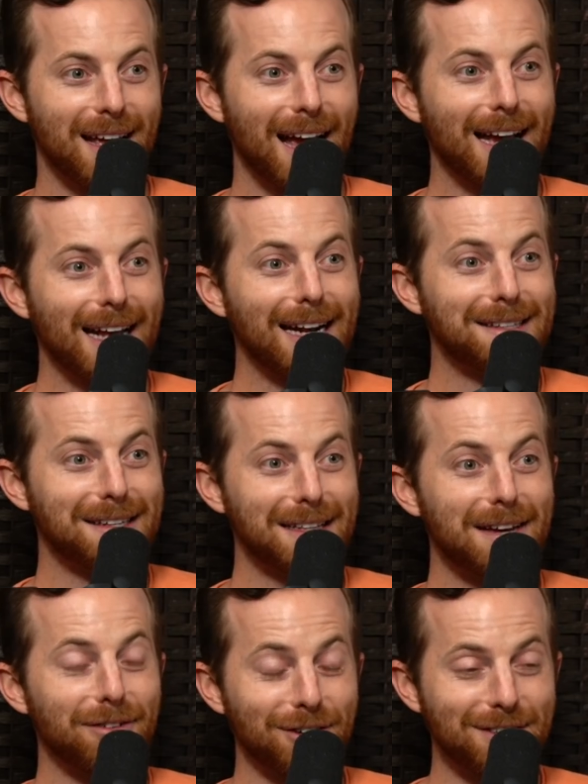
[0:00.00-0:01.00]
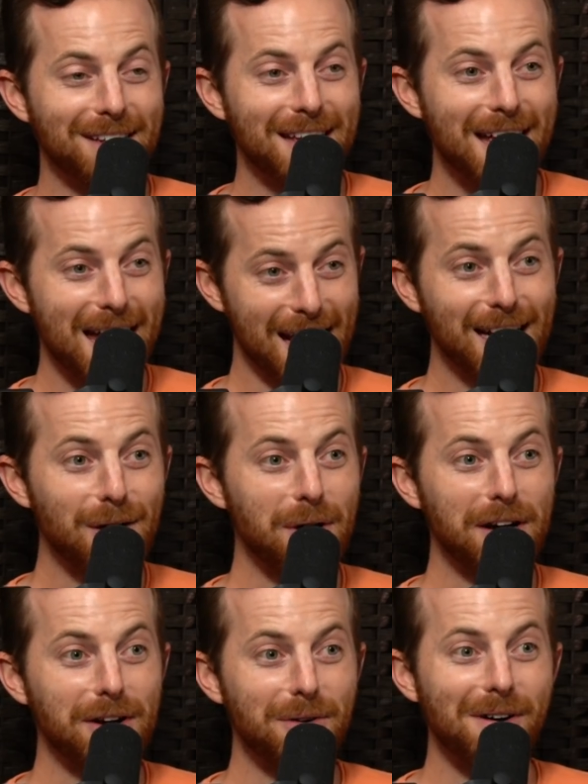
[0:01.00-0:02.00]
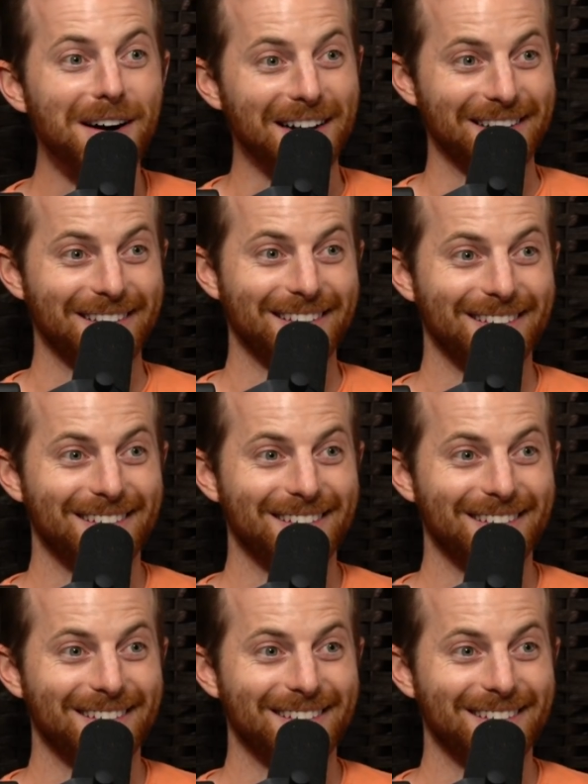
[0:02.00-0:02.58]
and get it delivered anywhere you want.